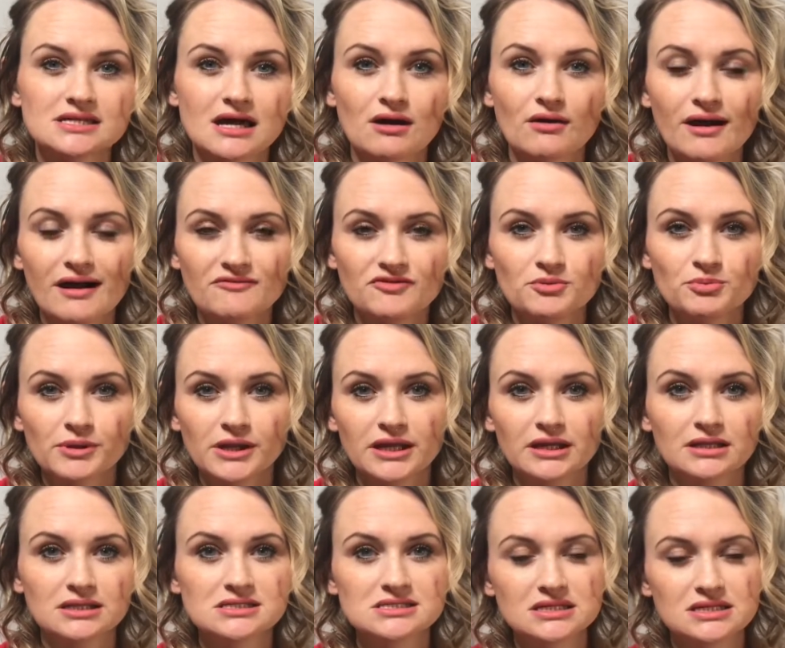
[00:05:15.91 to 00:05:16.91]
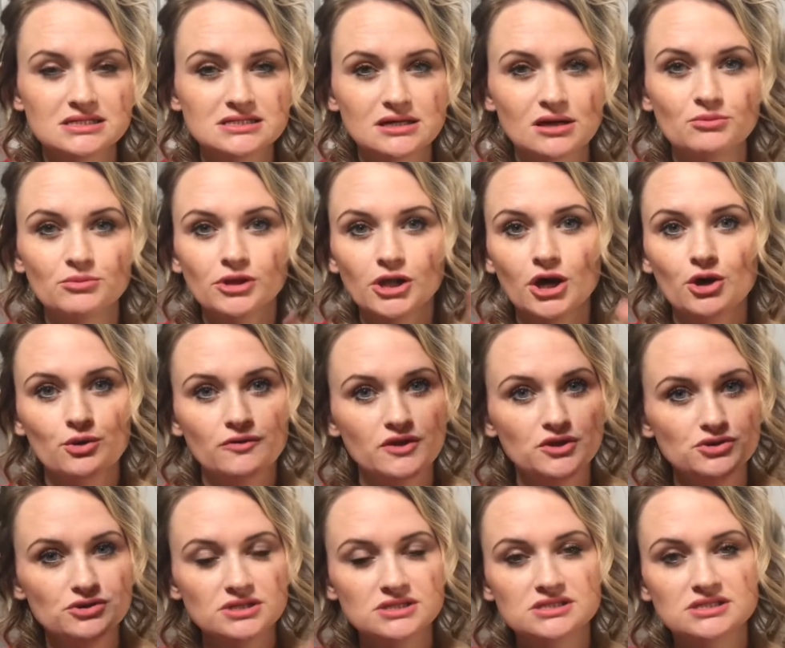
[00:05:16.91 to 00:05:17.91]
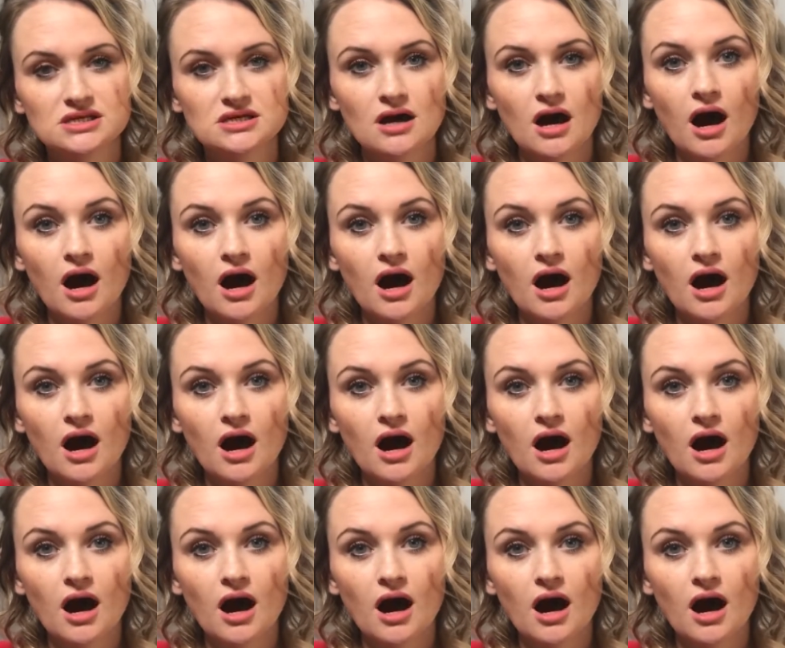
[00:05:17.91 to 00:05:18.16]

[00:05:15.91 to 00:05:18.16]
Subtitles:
I'll have the playlist link down below, and then you can see